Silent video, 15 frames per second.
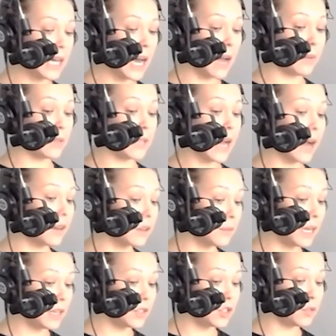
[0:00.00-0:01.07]
I was
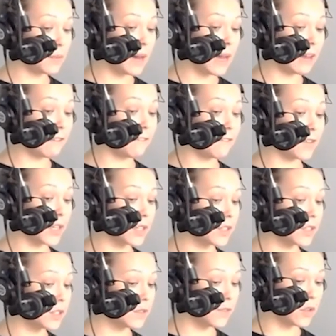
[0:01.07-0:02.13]
acclimating to my
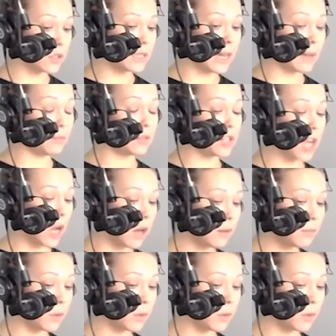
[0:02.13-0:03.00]
first full time job,